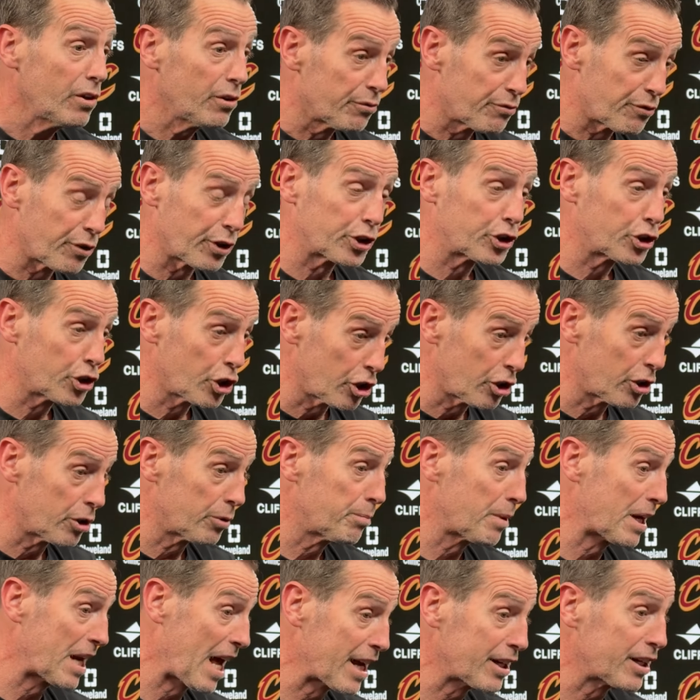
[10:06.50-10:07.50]
For sure,
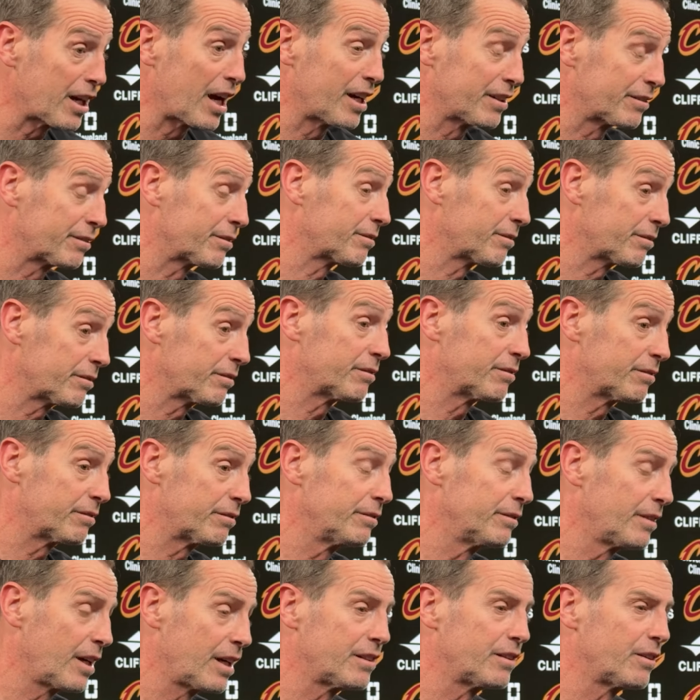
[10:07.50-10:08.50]
but I
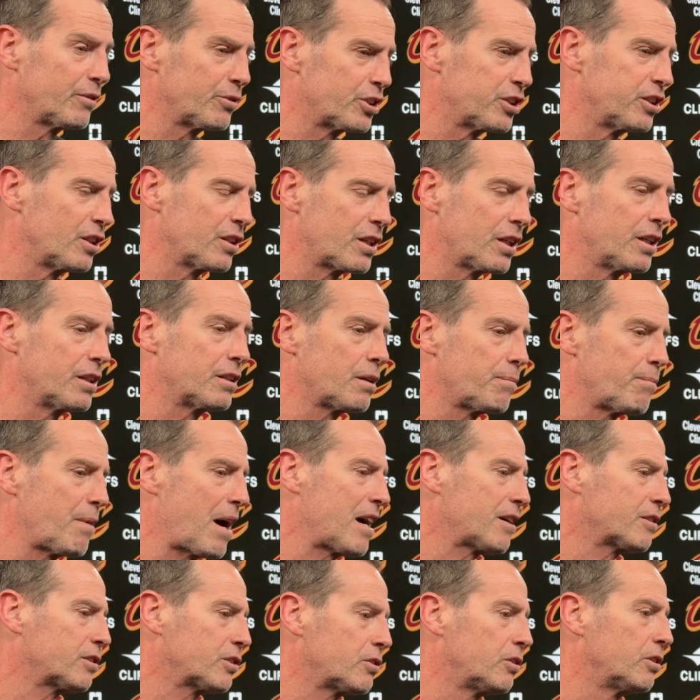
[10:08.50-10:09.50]
was looking at the
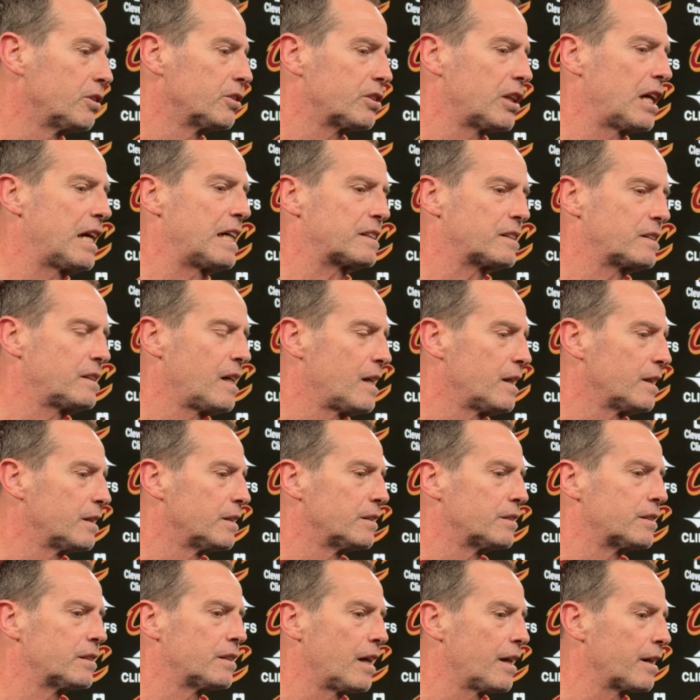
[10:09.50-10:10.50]
box scores last night.
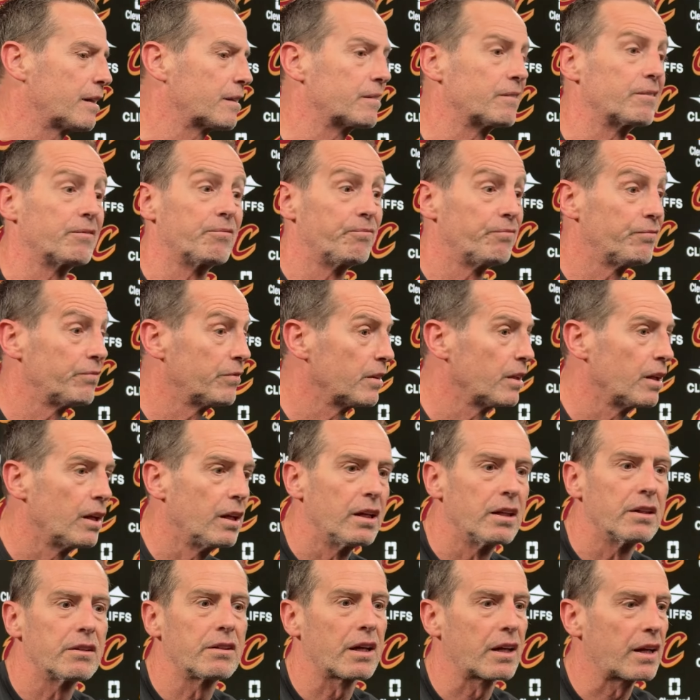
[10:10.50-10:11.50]
It's
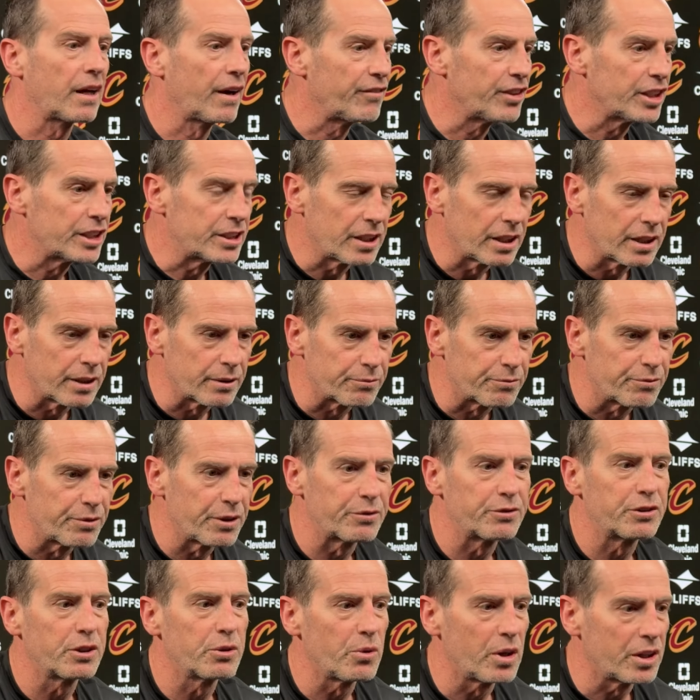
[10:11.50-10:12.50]
like every team
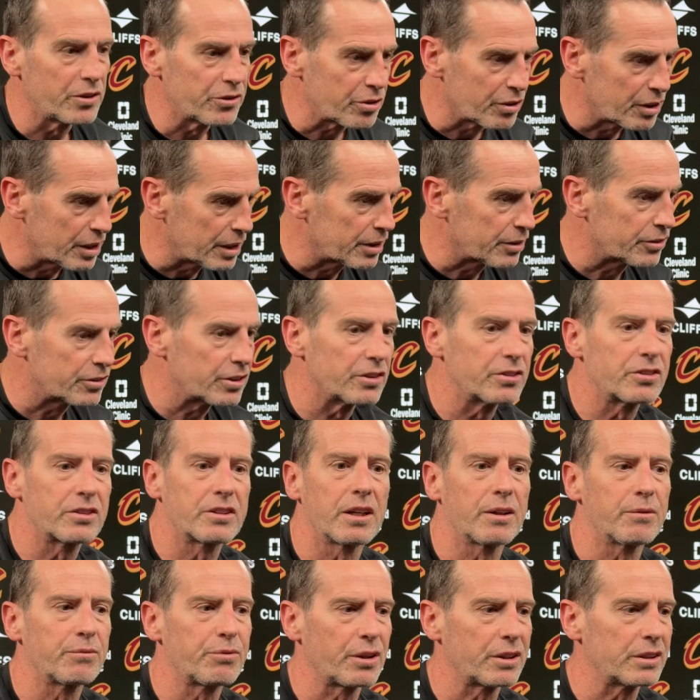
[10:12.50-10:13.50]
51 threes. This
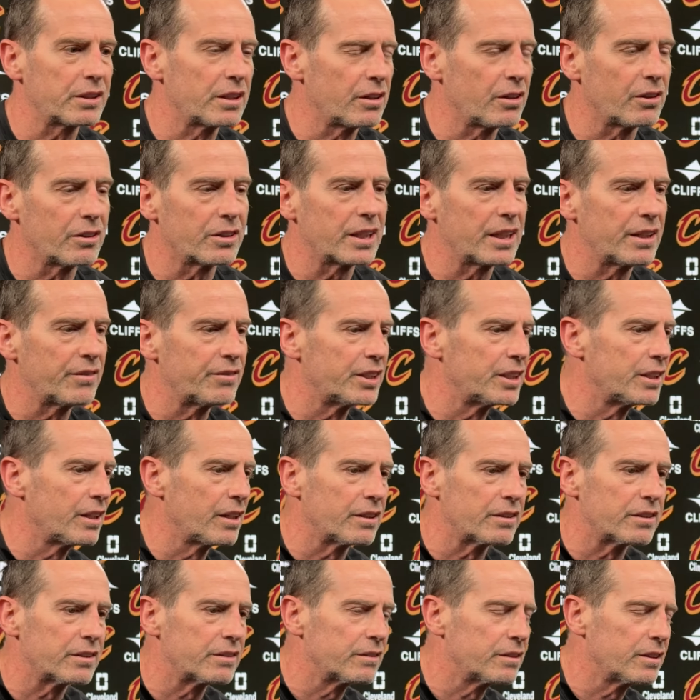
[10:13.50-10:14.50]
team, you know, even
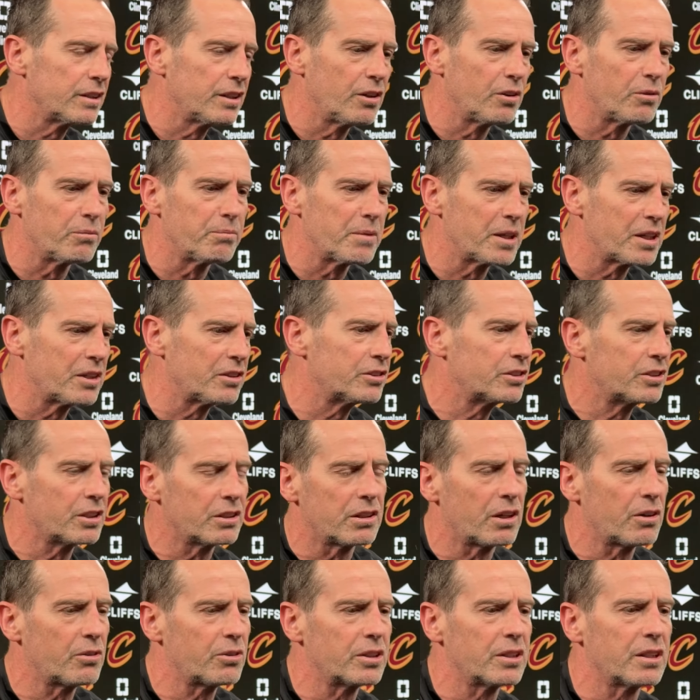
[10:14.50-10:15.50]
the middle to
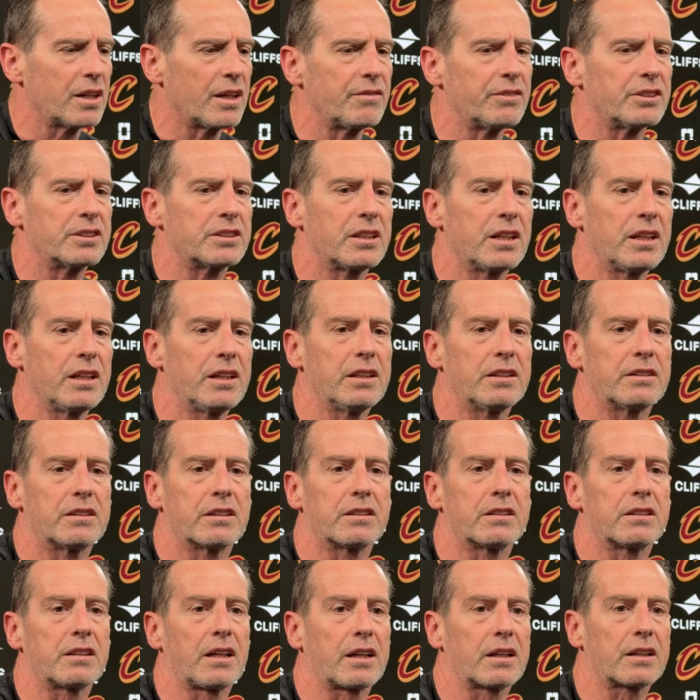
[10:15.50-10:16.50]
lower level teams,
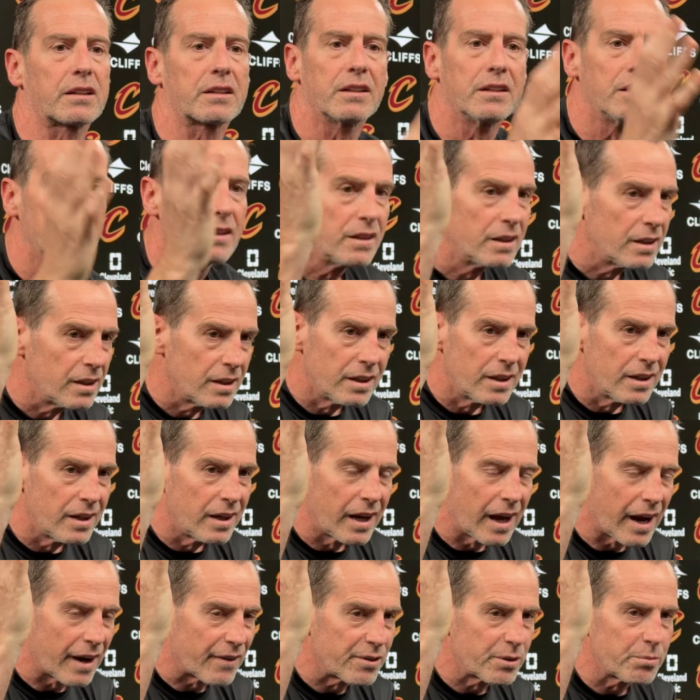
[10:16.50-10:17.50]
it's like
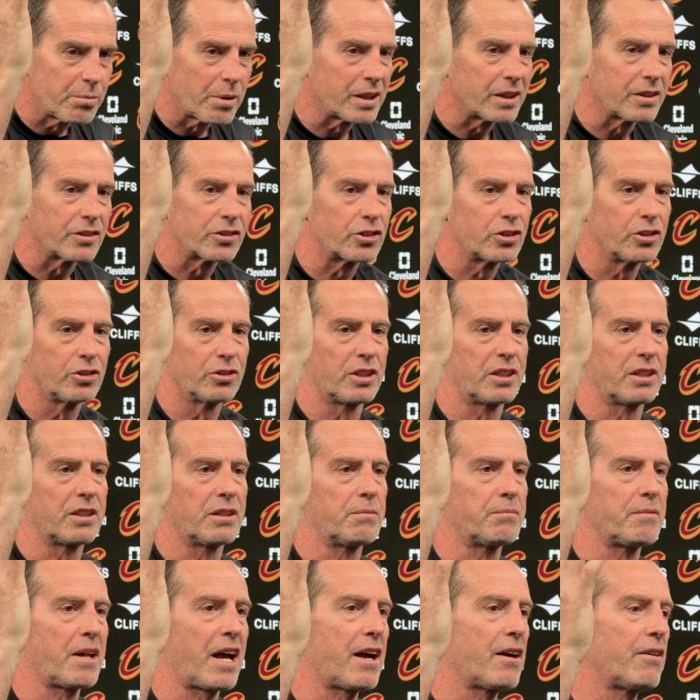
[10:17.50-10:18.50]
everybody's shooting
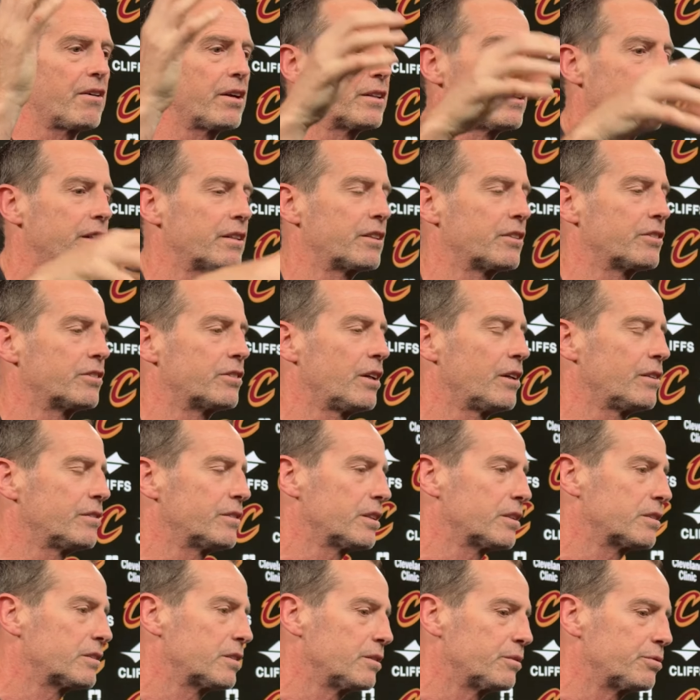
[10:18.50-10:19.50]
them now. I think the
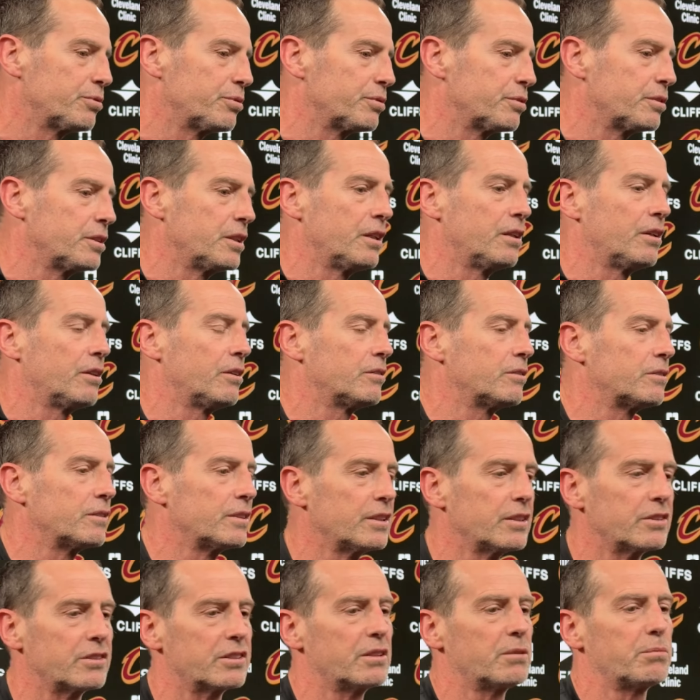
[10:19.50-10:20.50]
Celtics is is
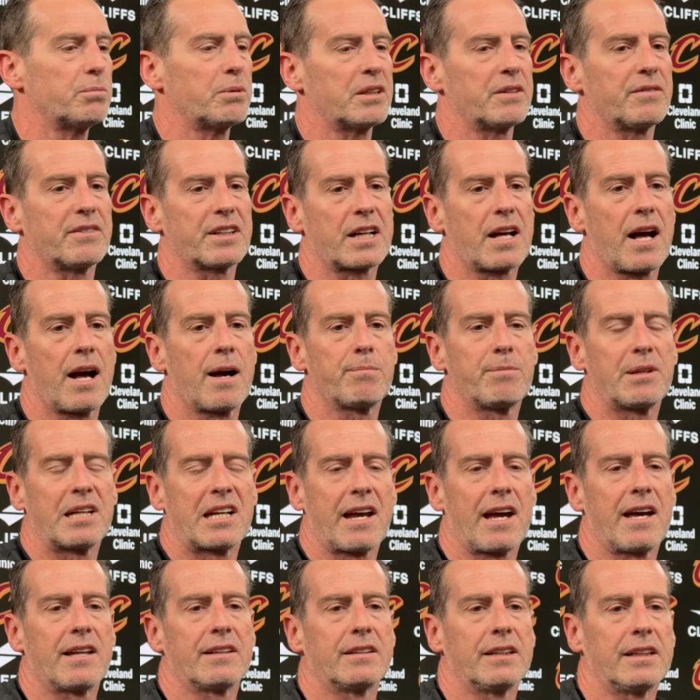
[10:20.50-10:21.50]
a little bit of a
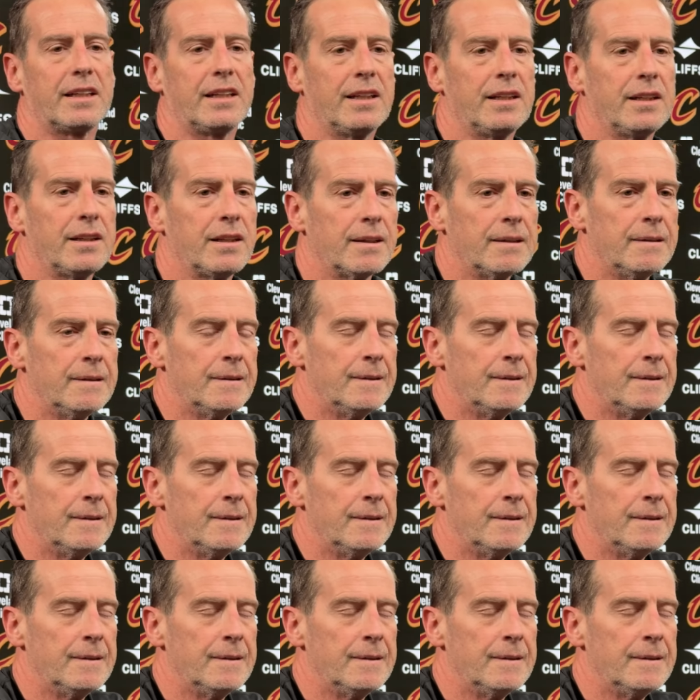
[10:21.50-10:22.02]
copycat league.